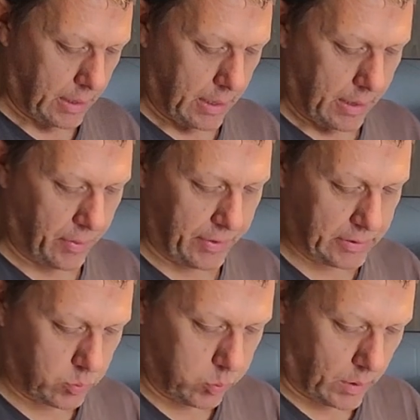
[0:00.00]
this
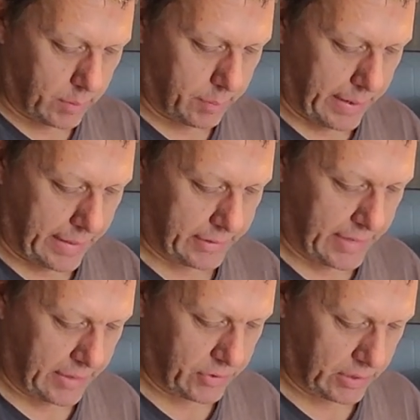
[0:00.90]
one batch
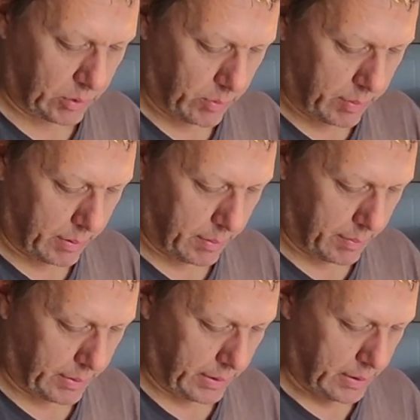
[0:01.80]
actually will
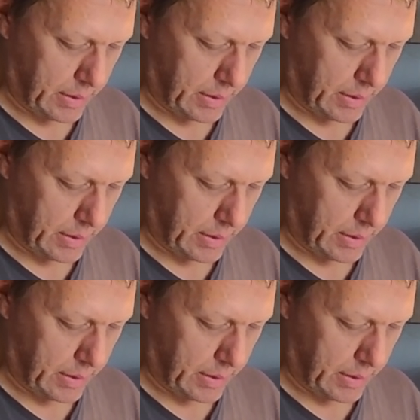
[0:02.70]
probably